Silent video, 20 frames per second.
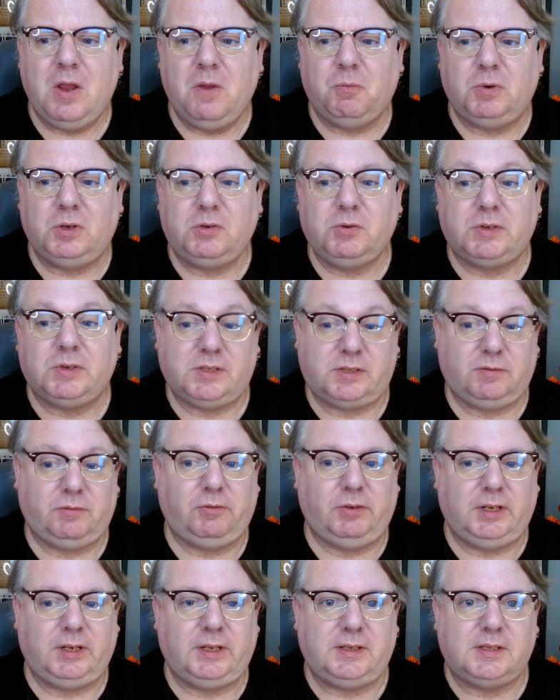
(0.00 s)
which was
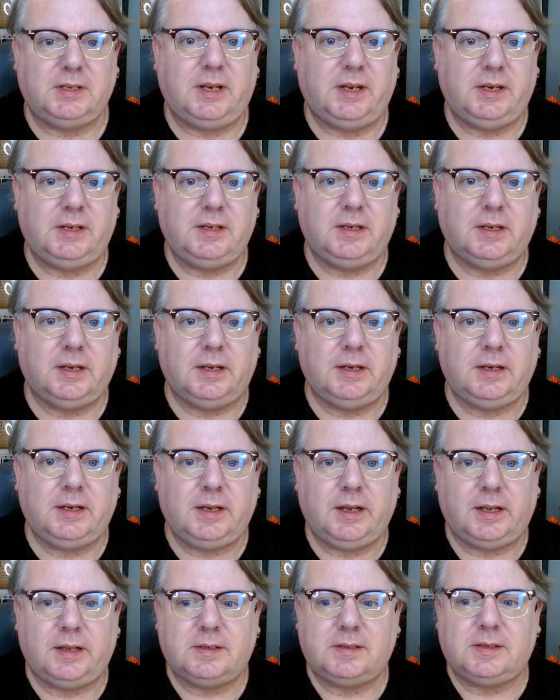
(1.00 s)
released in
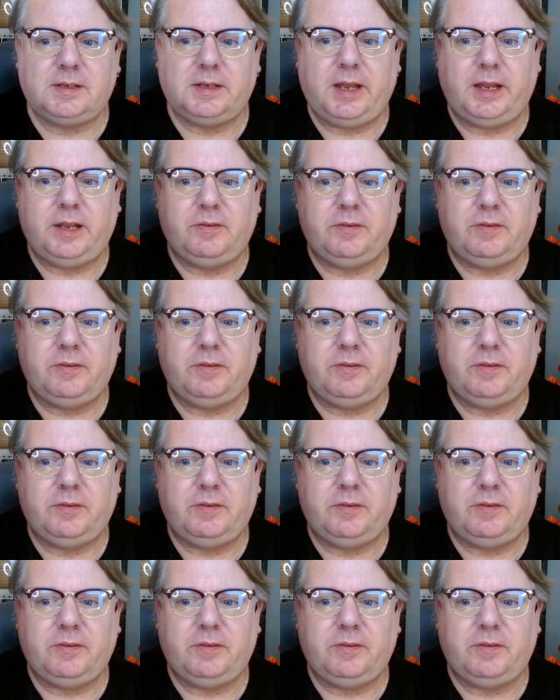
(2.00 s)
1890 as the